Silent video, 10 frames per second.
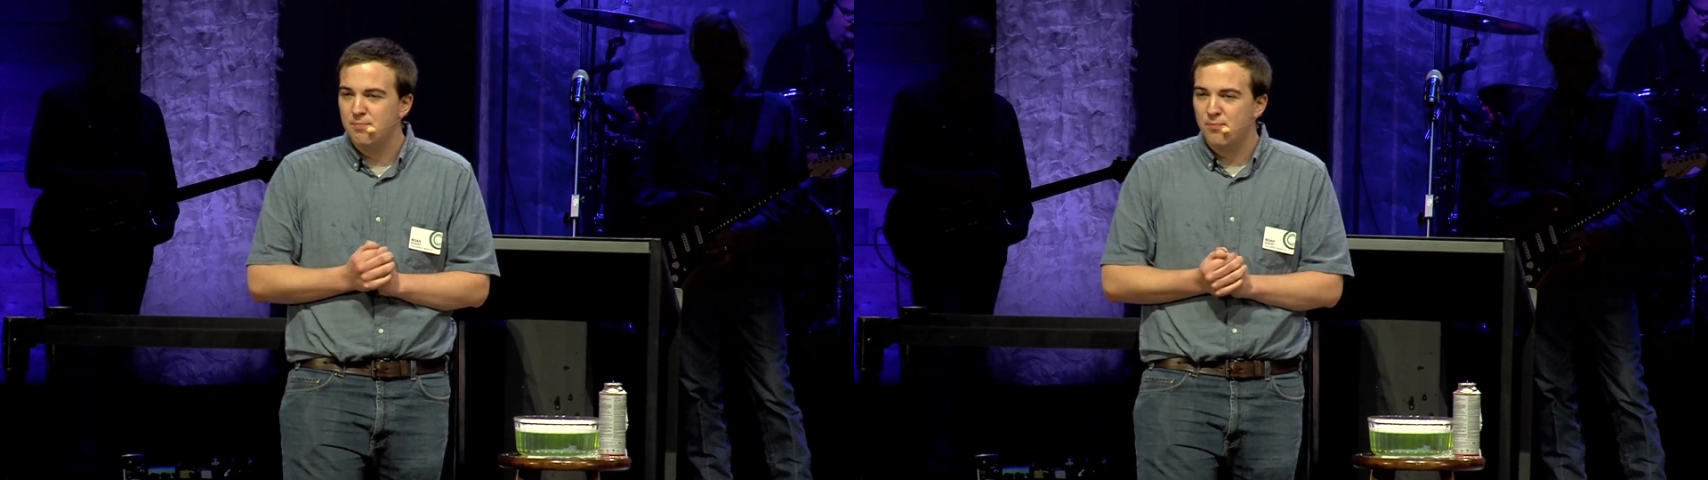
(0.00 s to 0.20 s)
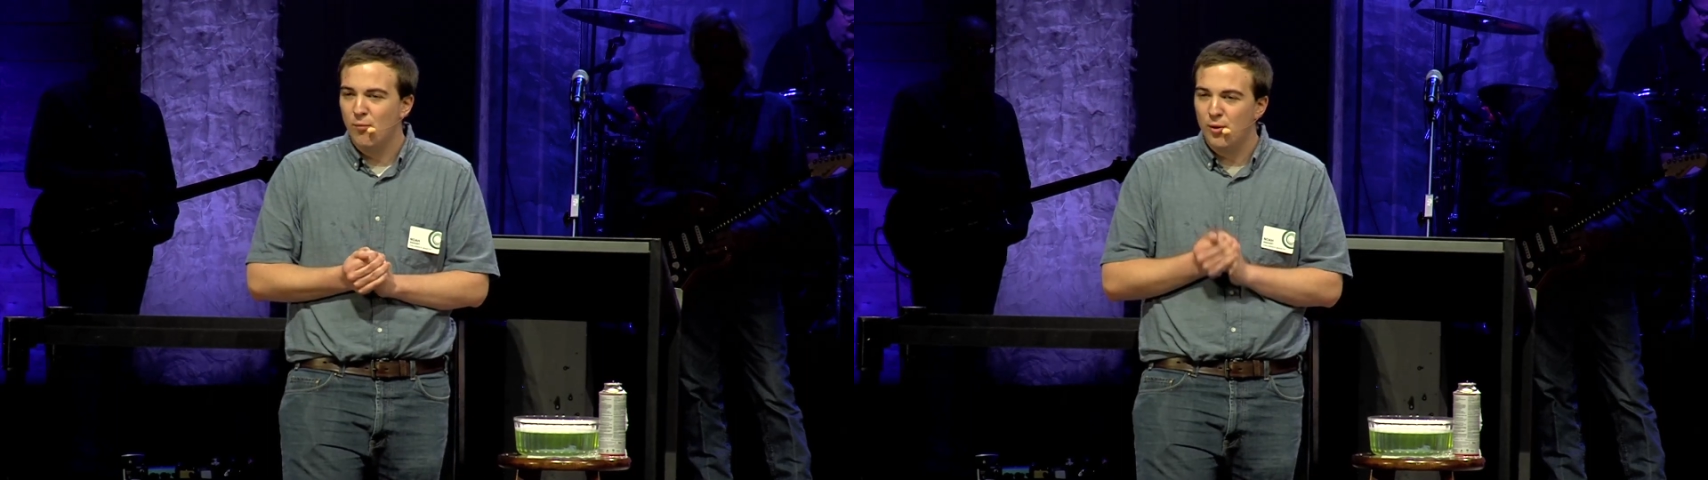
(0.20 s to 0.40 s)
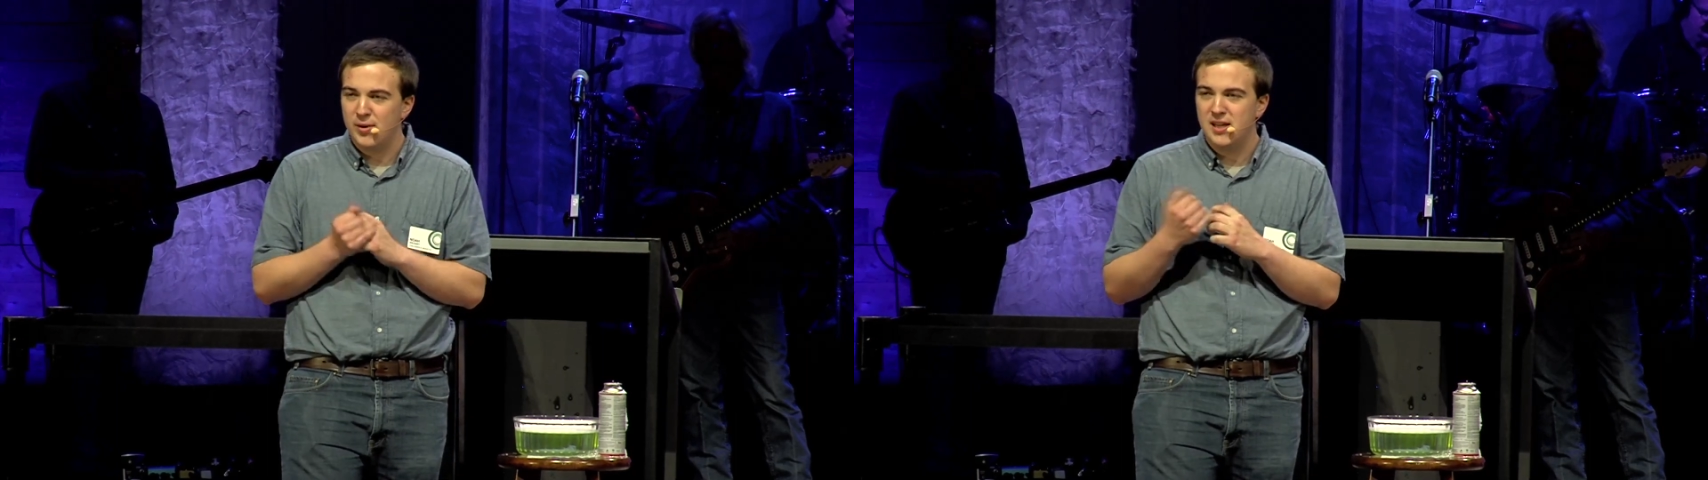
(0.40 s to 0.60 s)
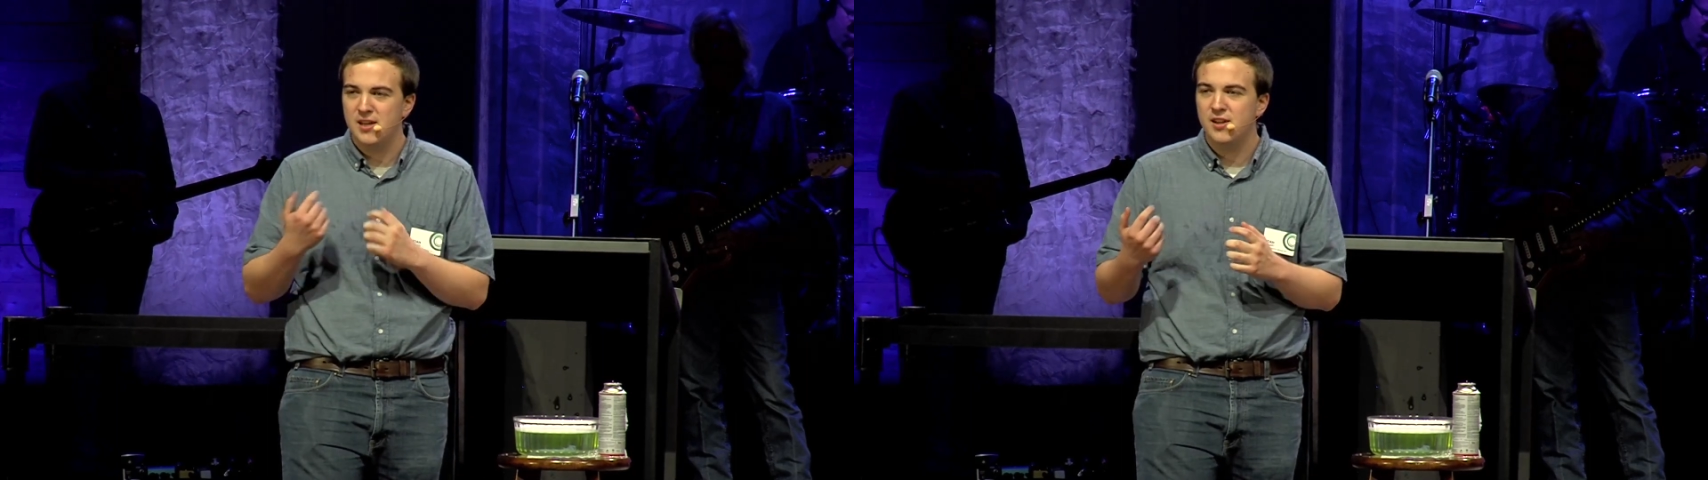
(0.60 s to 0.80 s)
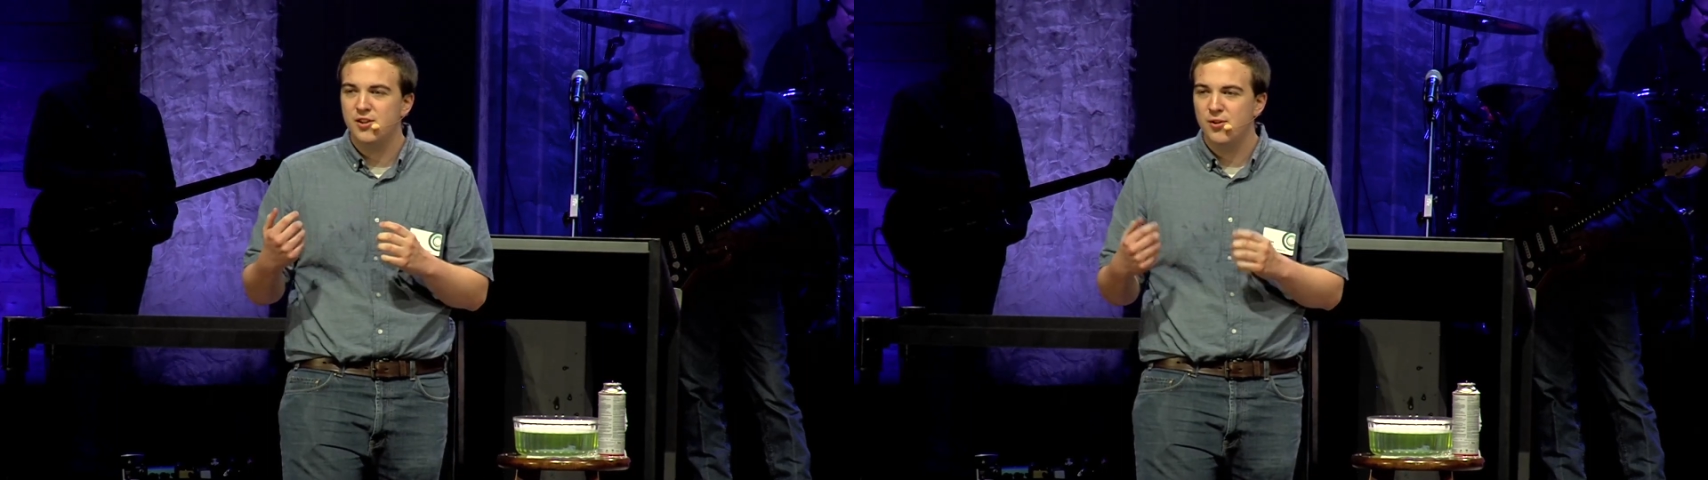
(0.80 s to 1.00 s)
What we need
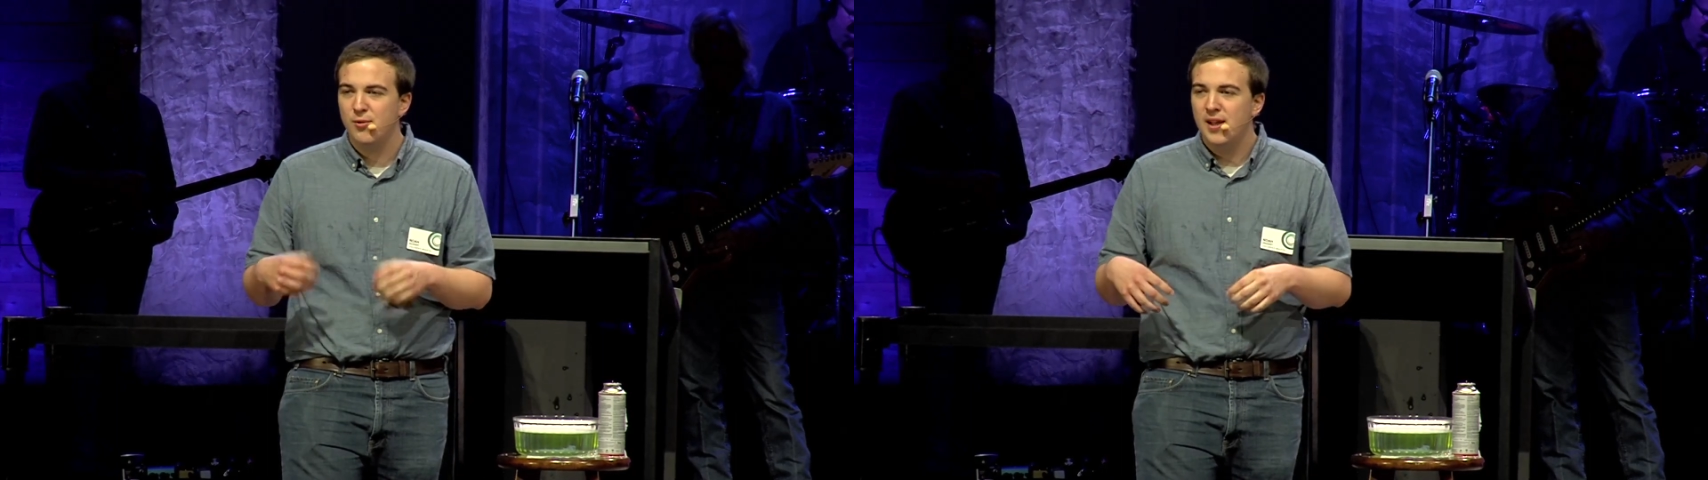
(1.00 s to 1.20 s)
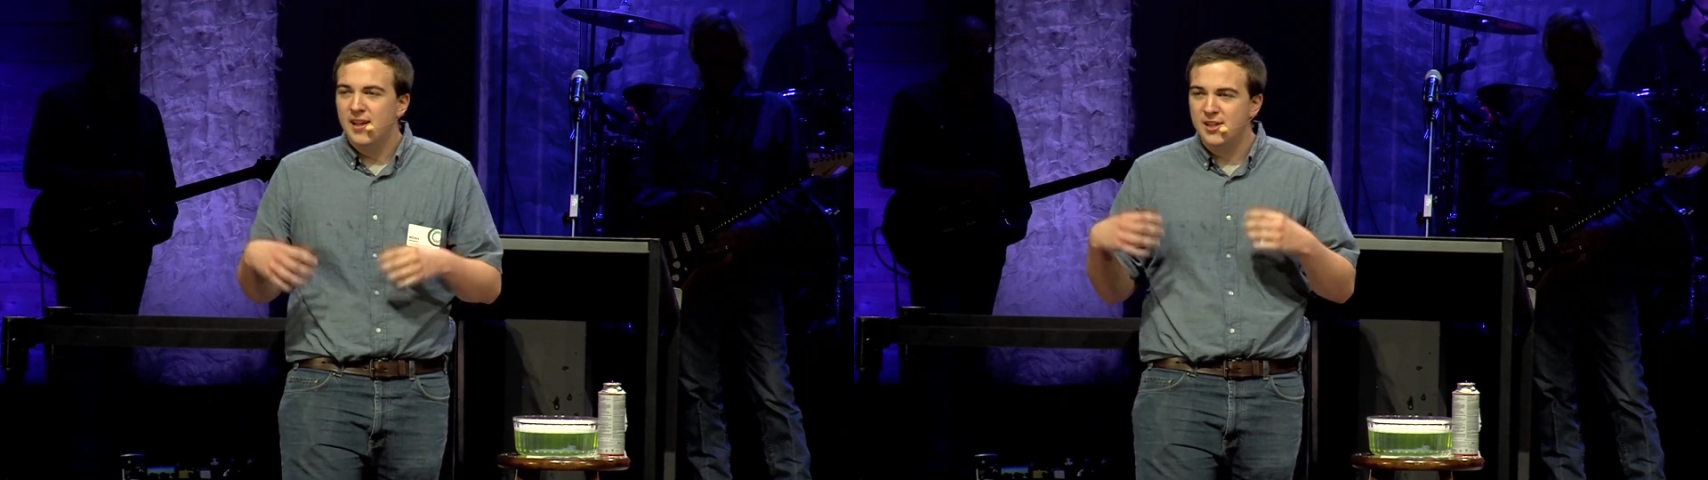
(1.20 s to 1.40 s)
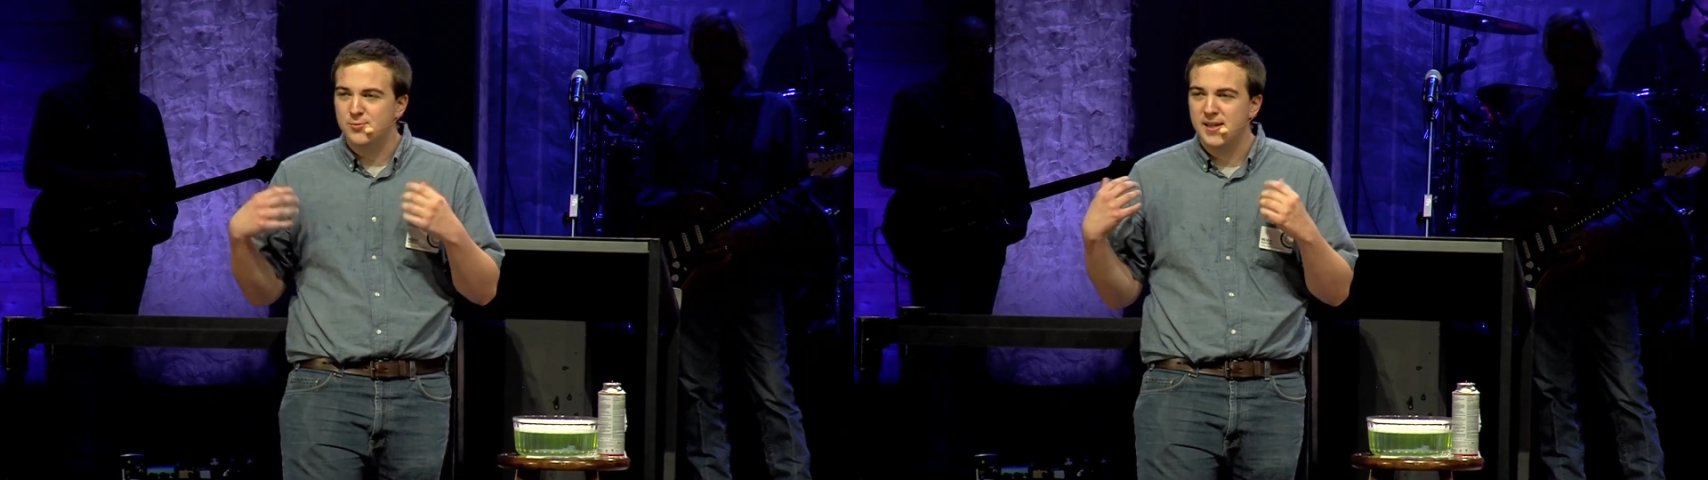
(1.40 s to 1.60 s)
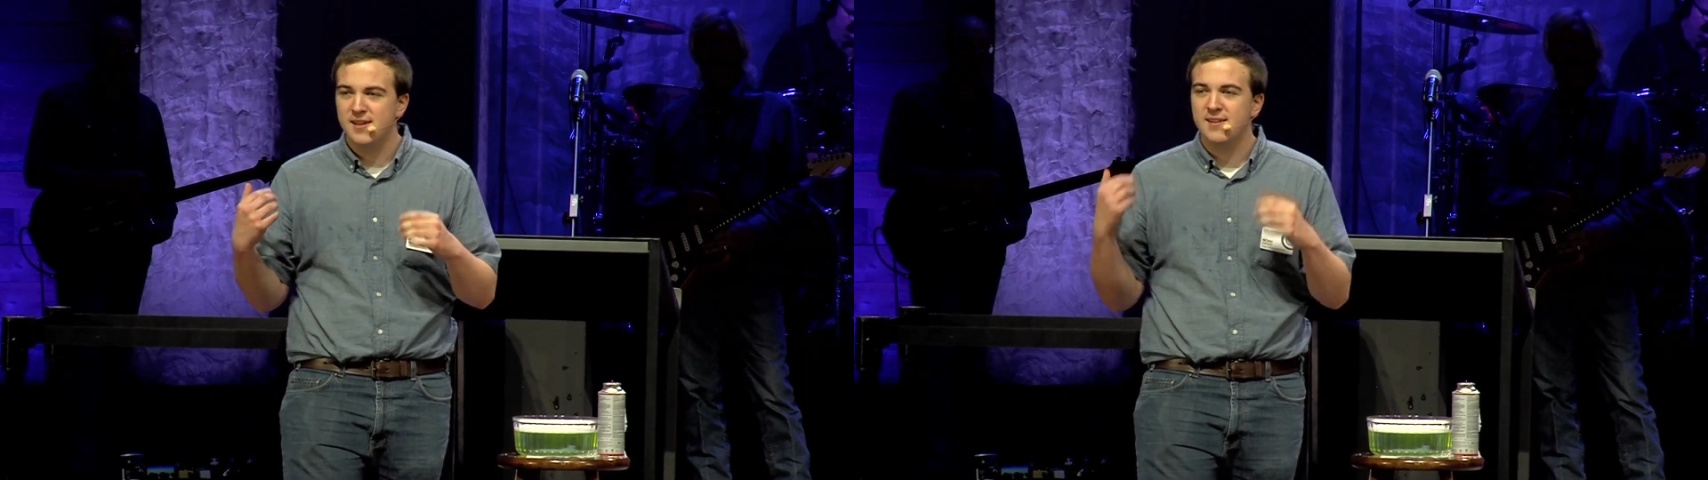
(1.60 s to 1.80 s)
to do is we need